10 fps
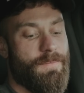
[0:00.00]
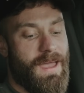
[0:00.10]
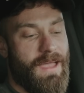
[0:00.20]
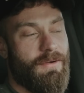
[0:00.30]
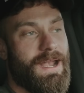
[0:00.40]

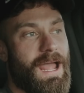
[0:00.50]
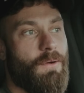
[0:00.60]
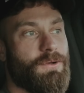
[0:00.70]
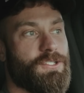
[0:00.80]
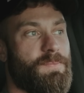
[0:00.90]
But right now,
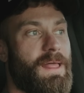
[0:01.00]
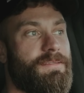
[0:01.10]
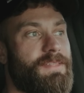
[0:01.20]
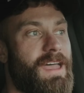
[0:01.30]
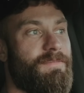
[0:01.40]
we're just
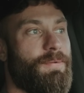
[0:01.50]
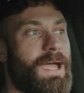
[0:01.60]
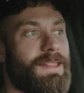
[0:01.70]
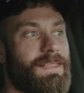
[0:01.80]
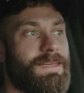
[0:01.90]
blessed to have
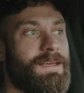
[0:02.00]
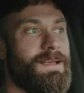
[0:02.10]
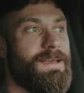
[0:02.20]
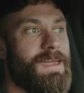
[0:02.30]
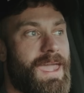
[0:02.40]
Bradley,
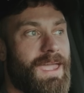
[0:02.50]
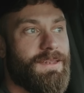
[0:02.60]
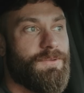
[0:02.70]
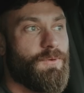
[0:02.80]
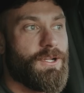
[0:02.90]

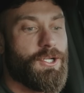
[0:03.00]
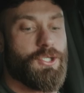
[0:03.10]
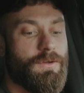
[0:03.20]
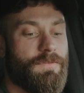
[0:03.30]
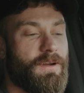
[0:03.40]
and we're gonna
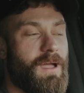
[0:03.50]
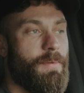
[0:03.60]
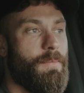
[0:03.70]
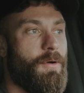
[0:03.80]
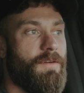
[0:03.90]
shoot for a
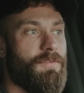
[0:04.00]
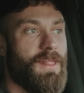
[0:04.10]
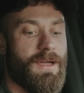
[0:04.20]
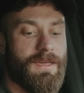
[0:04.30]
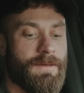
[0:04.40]
couple more if we're
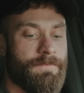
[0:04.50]
lucky.